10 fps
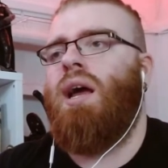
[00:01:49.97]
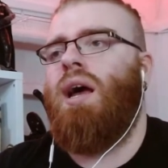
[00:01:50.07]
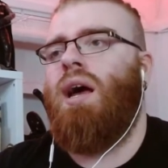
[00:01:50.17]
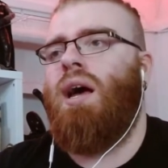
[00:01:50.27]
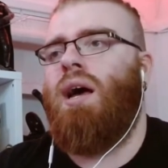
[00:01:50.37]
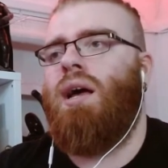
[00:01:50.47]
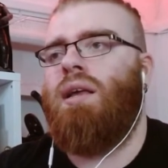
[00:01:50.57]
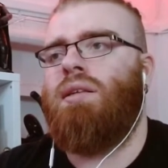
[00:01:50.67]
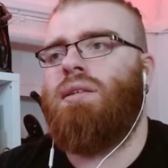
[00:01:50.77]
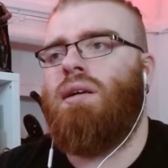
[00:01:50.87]
uh,
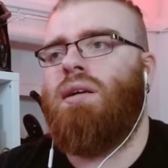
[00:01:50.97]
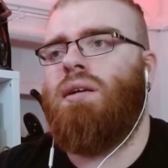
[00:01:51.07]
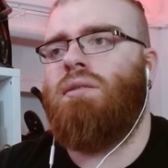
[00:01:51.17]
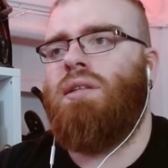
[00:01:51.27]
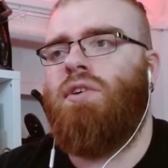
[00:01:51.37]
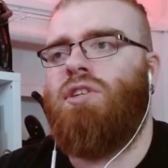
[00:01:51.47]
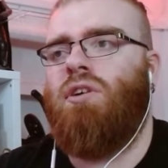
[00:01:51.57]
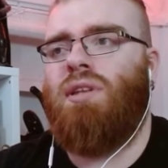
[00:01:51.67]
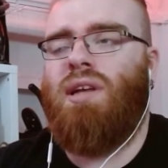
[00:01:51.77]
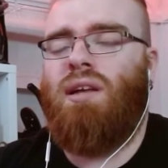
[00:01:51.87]
is a TV show
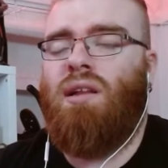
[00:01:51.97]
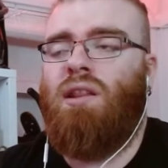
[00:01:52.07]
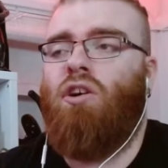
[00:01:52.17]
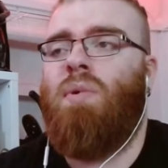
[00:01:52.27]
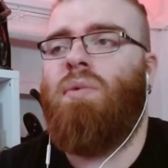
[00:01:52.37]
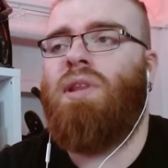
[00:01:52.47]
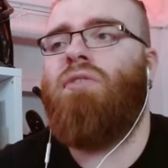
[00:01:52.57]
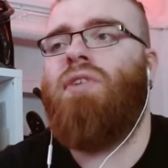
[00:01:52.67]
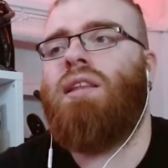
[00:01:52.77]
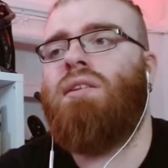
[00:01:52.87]
that a lot of people are
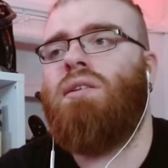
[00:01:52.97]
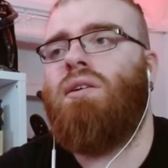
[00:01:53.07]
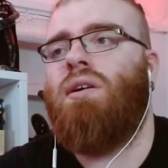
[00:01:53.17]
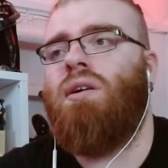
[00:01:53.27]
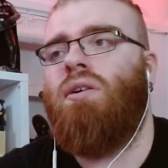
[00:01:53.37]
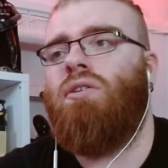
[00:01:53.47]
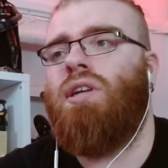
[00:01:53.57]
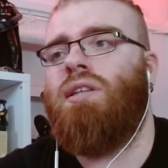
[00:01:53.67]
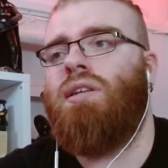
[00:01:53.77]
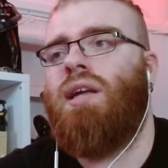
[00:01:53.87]
reacting uh, on the
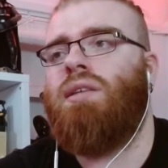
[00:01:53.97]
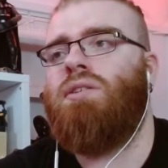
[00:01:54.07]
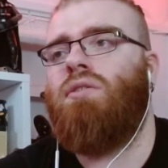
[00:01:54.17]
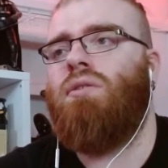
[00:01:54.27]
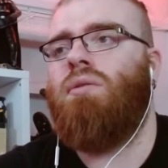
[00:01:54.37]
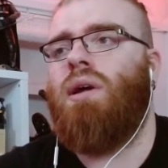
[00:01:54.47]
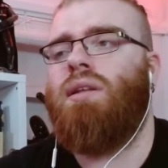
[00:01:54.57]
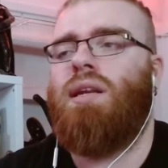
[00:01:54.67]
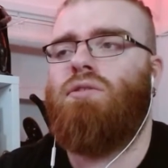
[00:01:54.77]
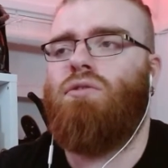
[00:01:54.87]
internet. So I
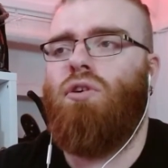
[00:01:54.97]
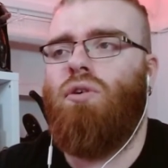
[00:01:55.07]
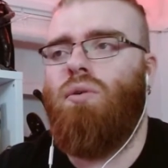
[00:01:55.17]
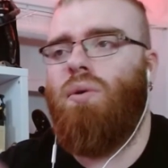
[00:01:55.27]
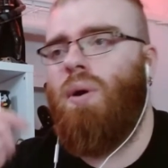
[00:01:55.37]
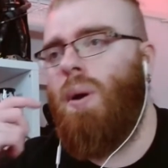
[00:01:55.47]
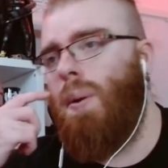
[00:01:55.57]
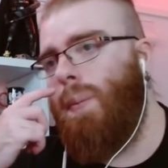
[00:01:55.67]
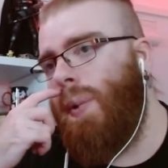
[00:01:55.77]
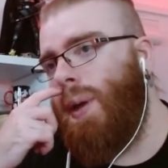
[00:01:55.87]
decided to go
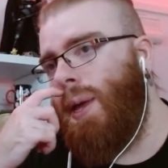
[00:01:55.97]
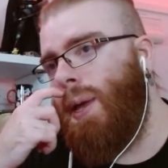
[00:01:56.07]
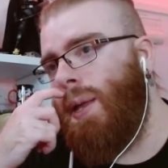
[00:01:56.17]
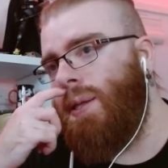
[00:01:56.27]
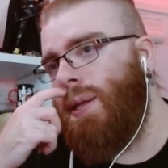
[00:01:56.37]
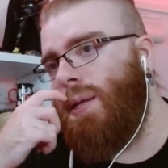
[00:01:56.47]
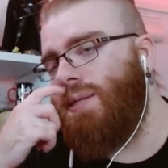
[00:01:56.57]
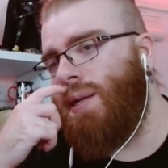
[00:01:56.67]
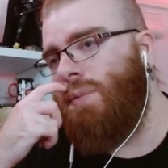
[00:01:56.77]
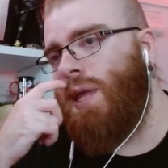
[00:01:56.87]
with
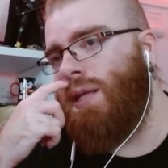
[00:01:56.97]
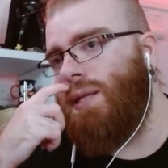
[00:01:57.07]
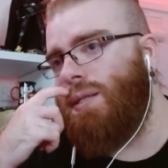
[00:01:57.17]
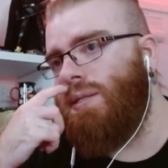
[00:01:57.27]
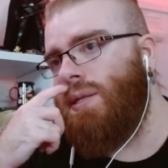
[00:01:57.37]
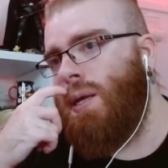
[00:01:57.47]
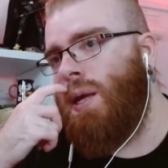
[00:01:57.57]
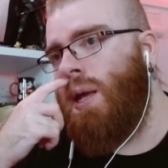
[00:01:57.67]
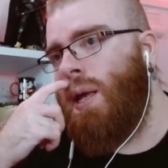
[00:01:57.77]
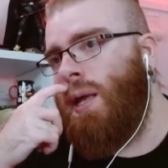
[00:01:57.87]
something that
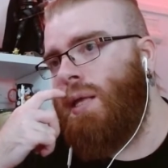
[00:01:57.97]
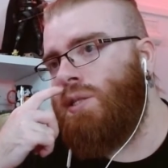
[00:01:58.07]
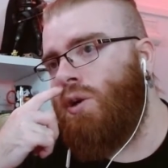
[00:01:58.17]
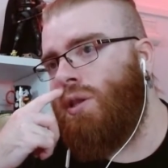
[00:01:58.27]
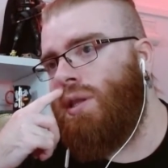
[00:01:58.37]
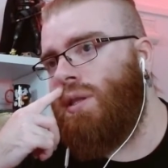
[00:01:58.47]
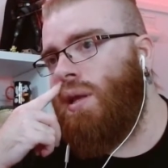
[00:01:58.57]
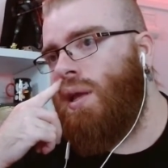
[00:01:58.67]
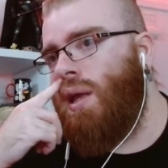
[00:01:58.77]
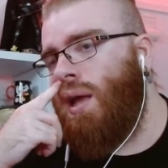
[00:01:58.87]
is not
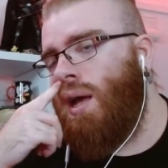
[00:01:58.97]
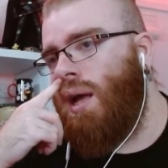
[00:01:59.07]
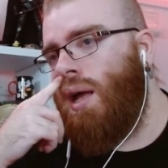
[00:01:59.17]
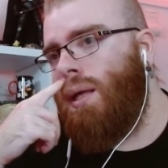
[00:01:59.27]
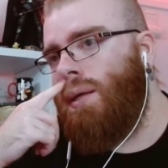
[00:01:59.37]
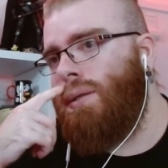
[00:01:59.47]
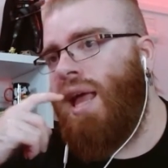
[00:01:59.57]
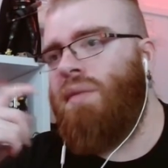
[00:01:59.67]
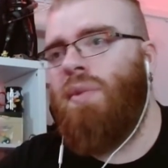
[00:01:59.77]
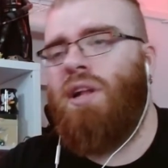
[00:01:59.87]
uh,
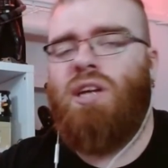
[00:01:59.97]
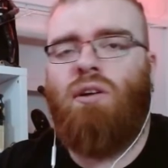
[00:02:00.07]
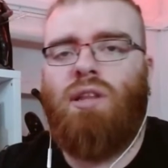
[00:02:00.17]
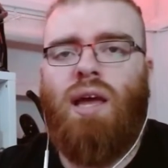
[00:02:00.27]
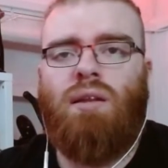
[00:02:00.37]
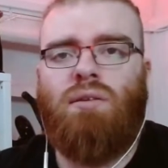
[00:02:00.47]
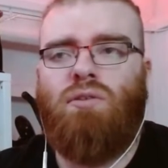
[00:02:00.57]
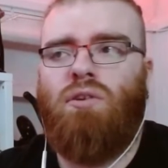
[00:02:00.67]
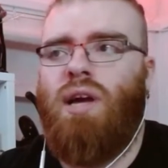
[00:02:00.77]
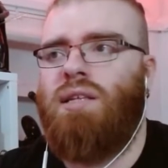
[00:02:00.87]
that much out there. So
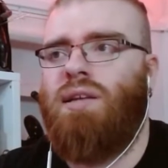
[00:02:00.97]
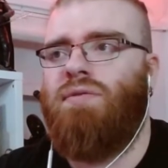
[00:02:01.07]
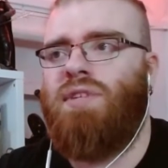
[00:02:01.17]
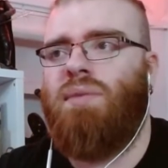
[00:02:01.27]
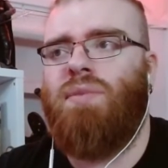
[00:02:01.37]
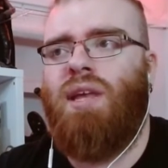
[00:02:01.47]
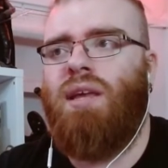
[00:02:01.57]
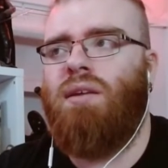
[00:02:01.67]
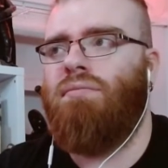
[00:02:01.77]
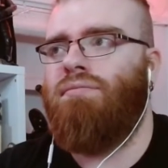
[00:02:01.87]
you guys have something